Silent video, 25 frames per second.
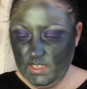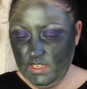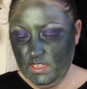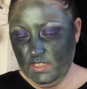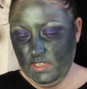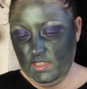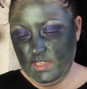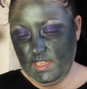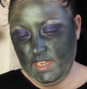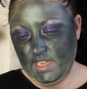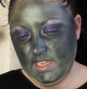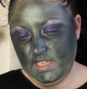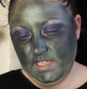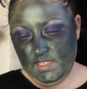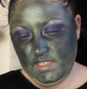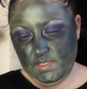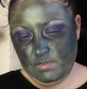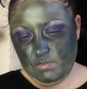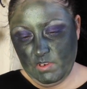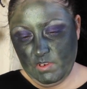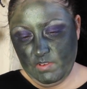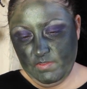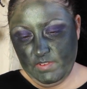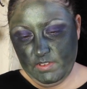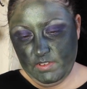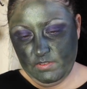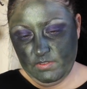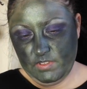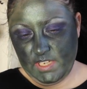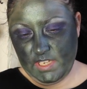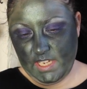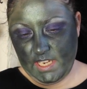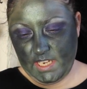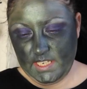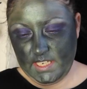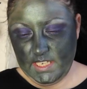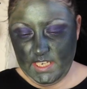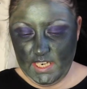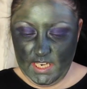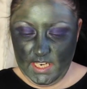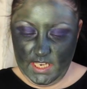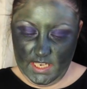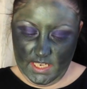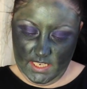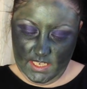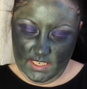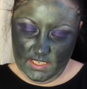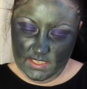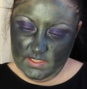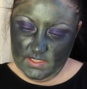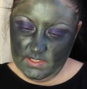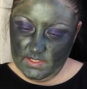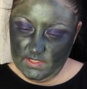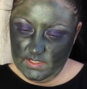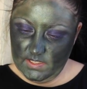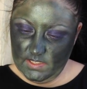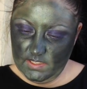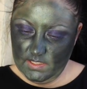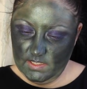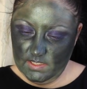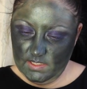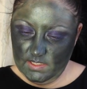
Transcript: And that is my Real Techniques